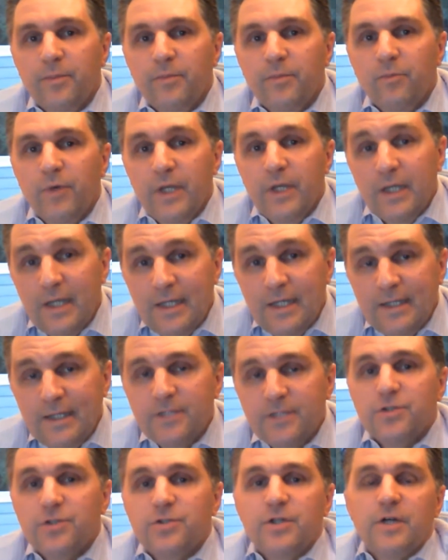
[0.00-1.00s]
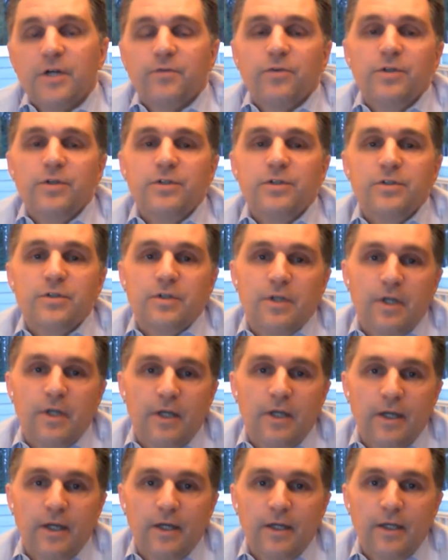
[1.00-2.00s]
need these discoveries,
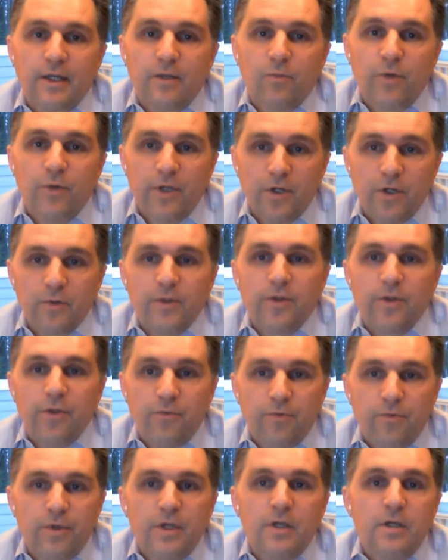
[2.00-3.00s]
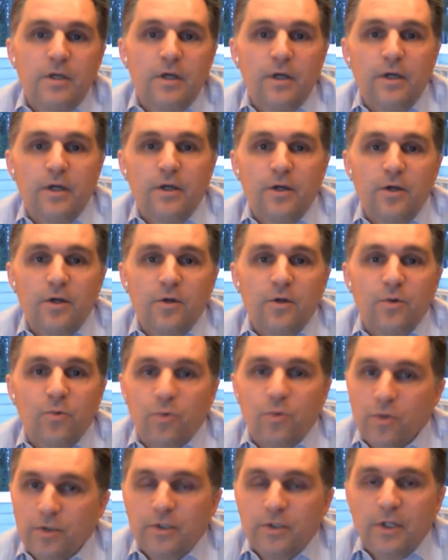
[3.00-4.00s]
and we are in 3
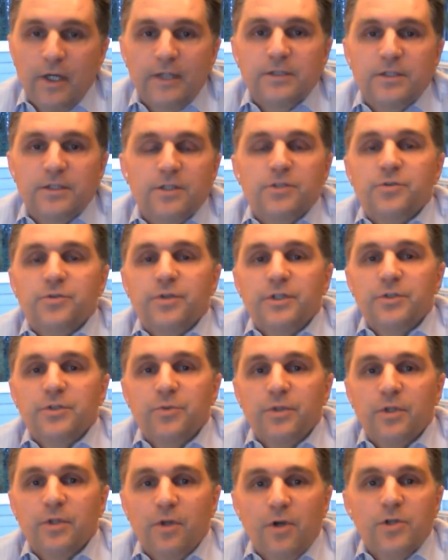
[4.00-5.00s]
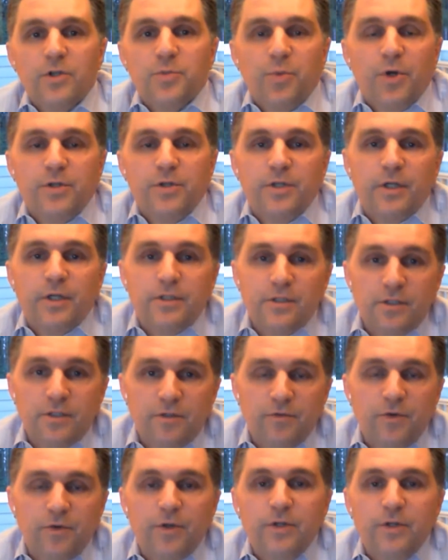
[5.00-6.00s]
world-class districts with large projects
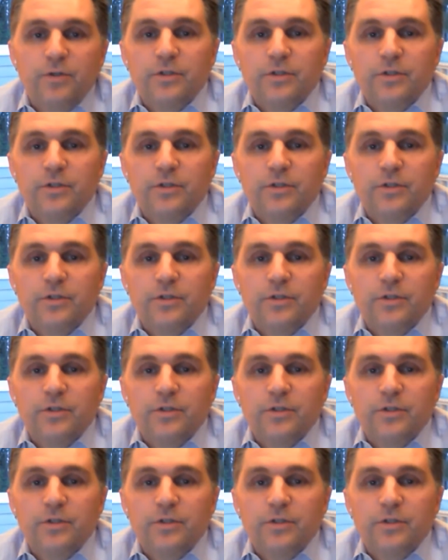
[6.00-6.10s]
and a very good